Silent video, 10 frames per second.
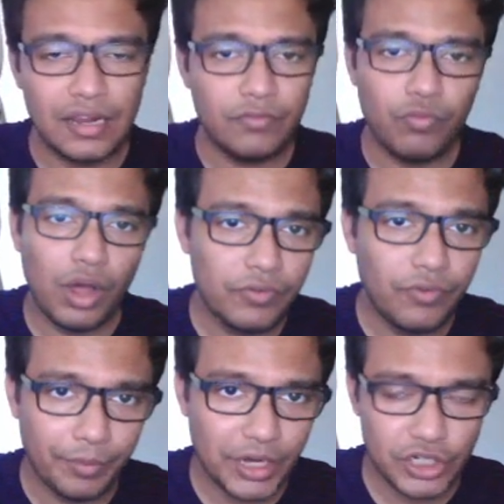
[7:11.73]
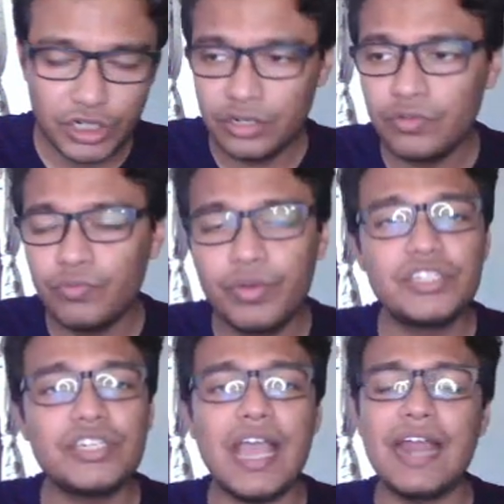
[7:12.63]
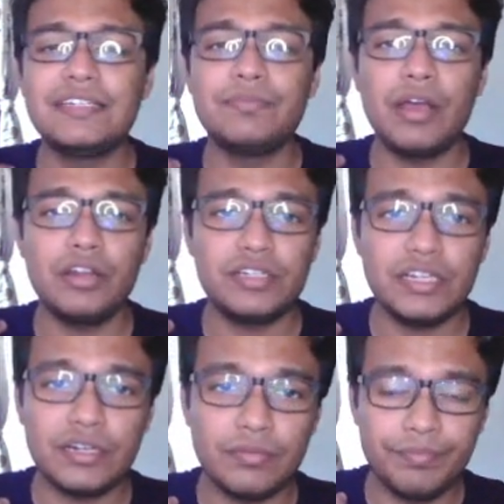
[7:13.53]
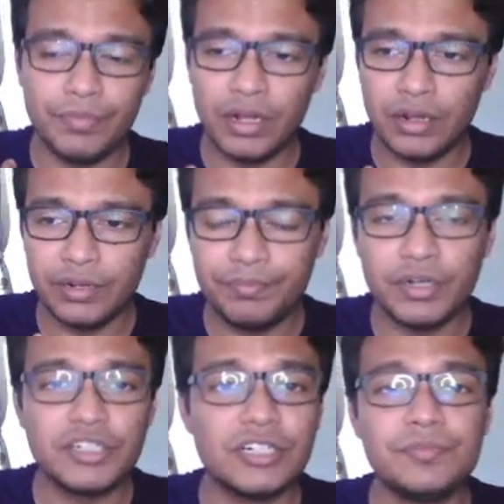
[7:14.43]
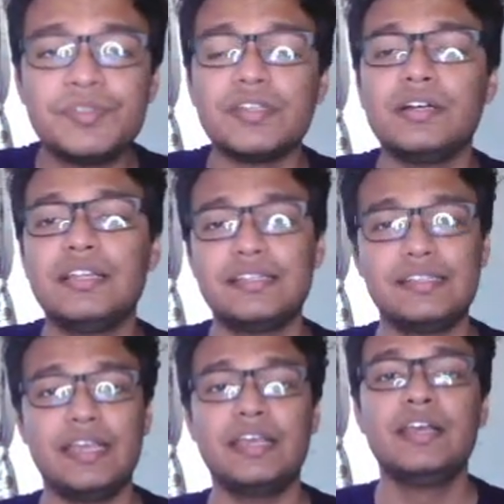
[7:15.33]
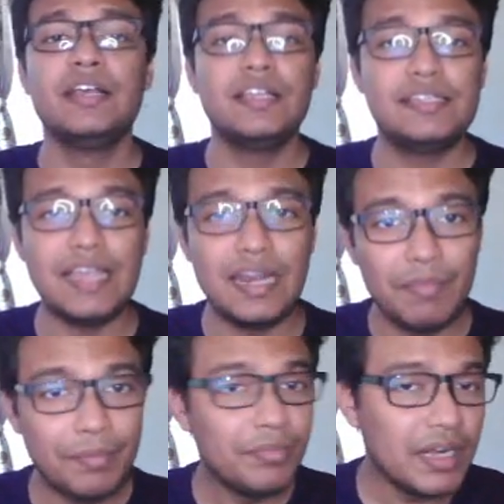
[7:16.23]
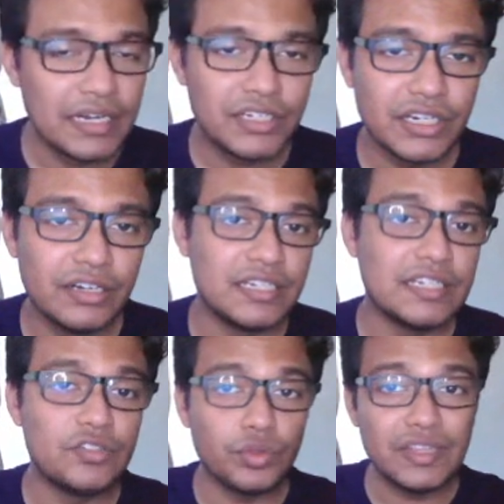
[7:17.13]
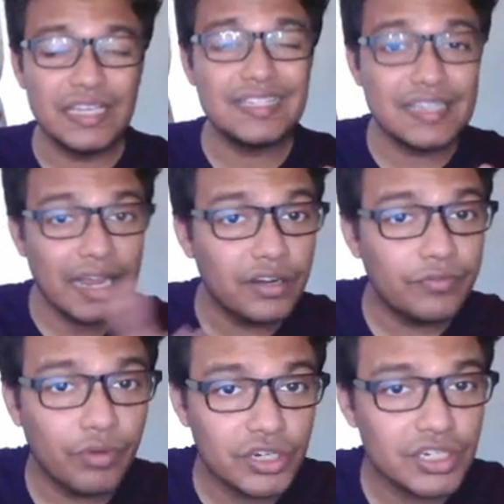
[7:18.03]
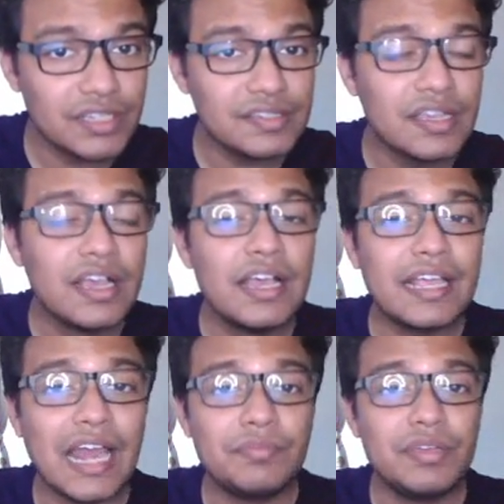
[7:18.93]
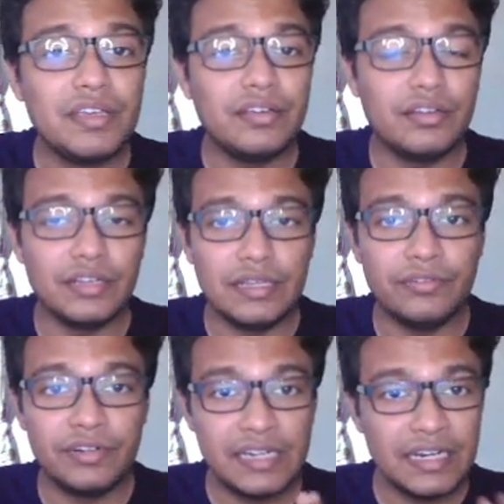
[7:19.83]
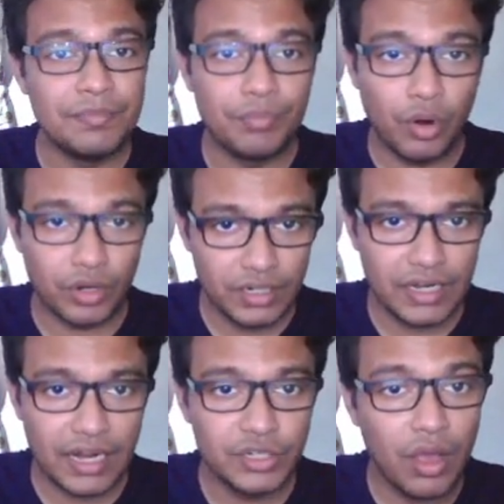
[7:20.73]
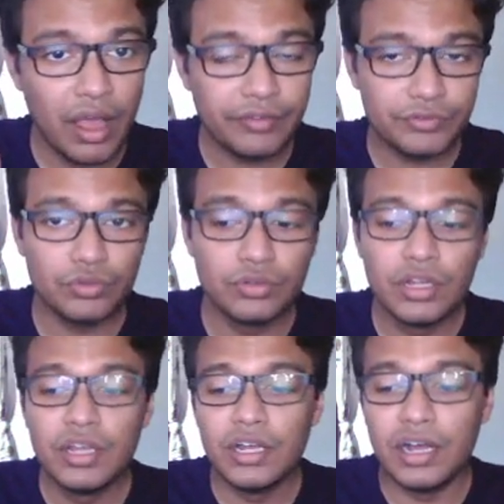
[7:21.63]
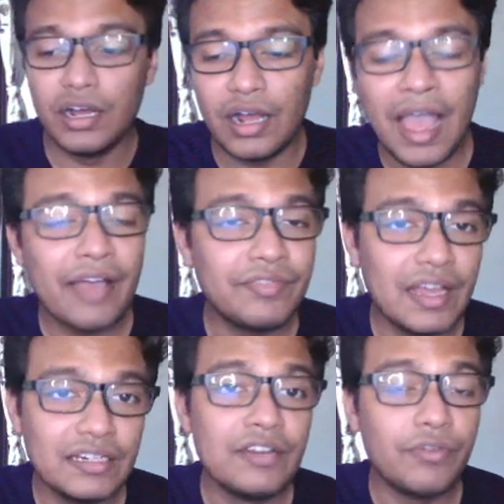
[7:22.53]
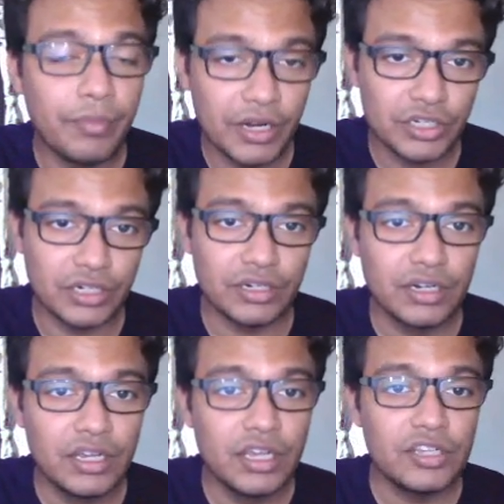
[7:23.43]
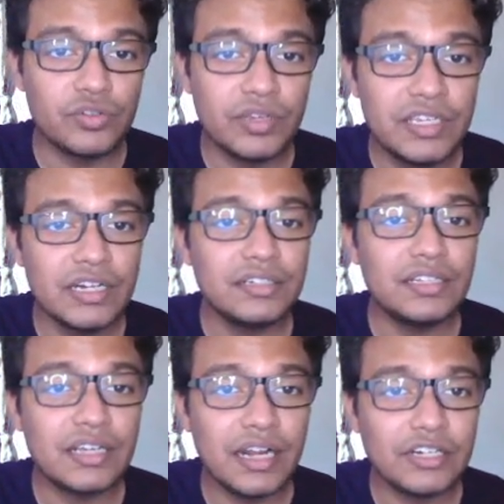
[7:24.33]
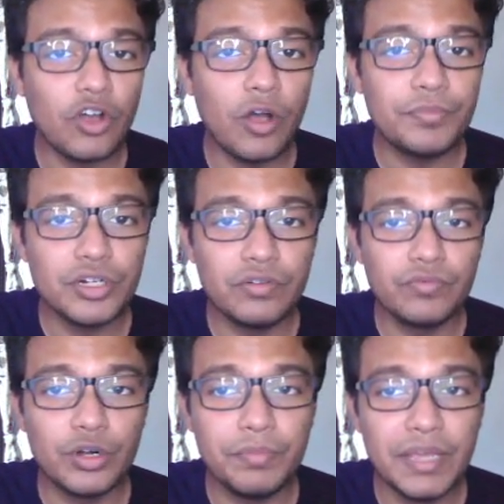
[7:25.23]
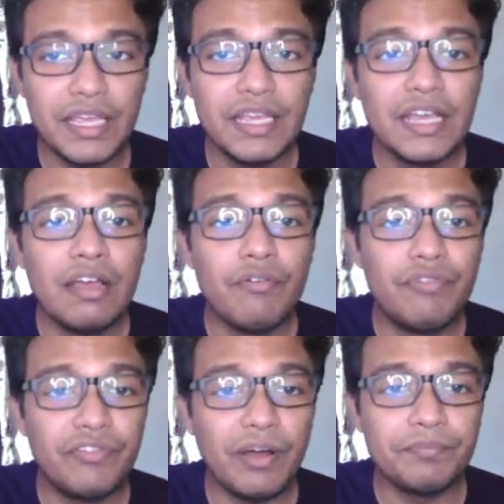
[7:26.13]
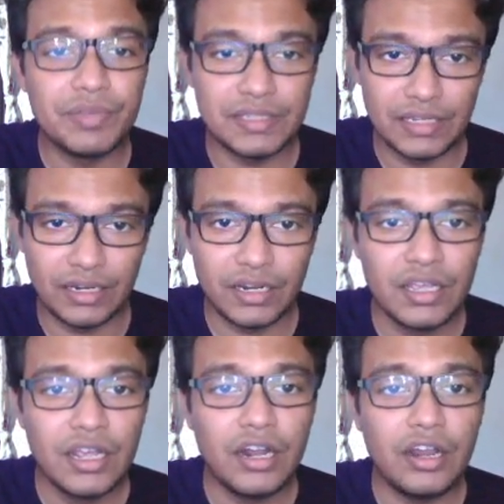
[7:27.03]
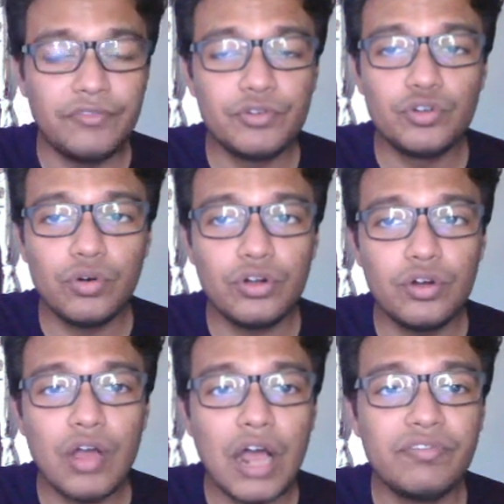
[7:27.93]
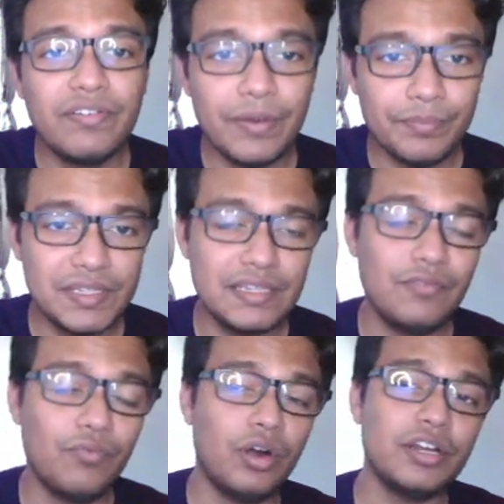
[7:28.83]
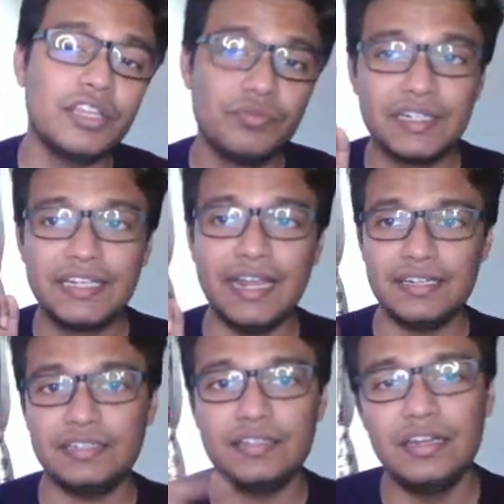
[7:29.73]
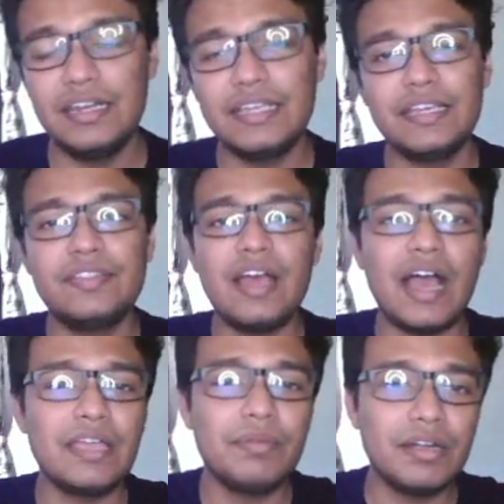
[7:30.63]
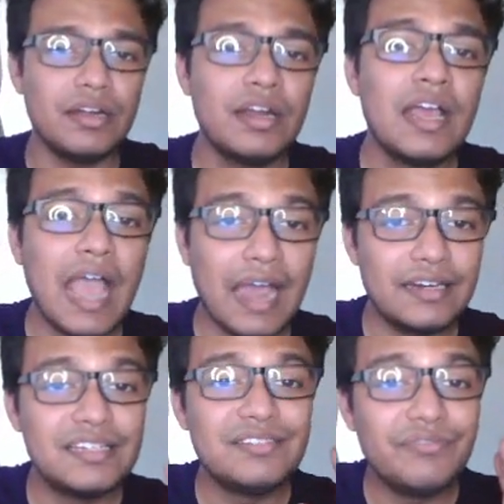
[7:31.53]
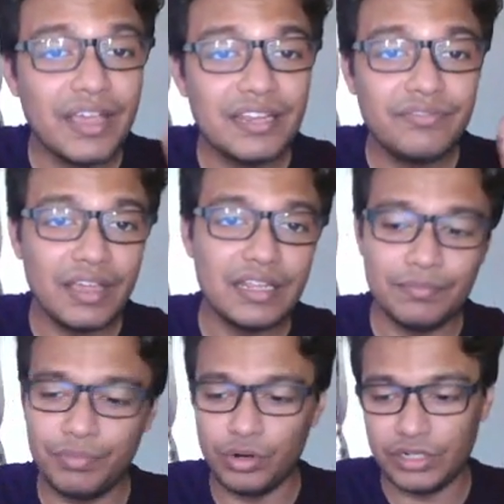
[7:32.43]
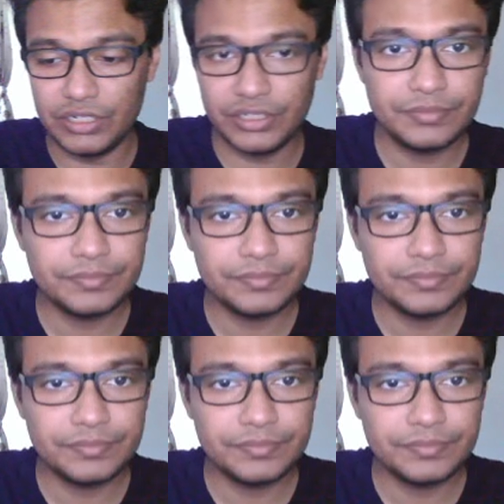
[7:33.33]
wall formation, which antibiotic perturbs let's say cell membrane integrity. So these kind of questions can be really important and you have to have that information. So here the correct option would be rifampicin. Now if you don't know how rifampicin work, you would get the link in the I button and it's very important.